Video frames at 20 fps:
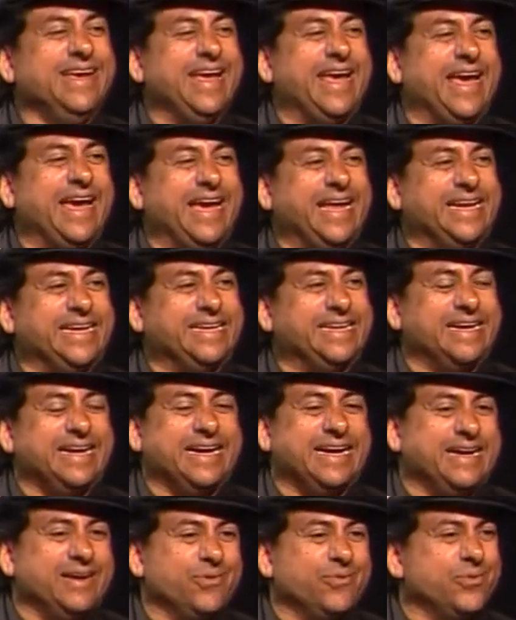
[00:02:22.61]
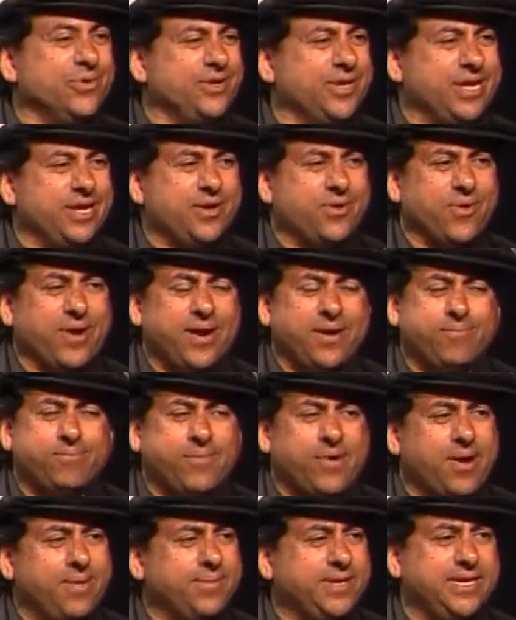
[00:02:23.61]
And really great
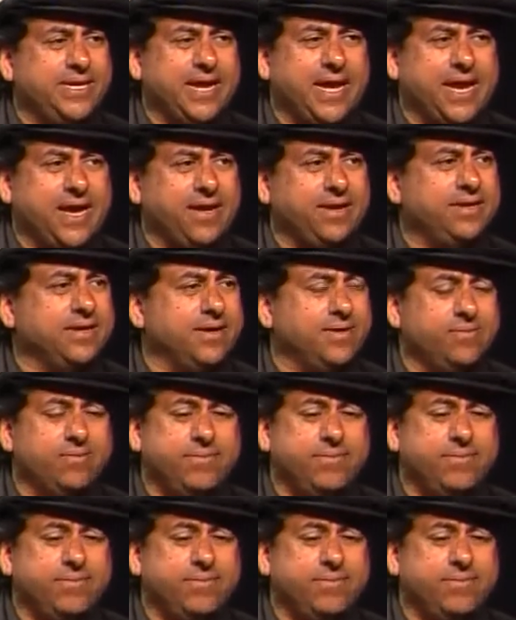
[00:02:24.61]
mom and dad.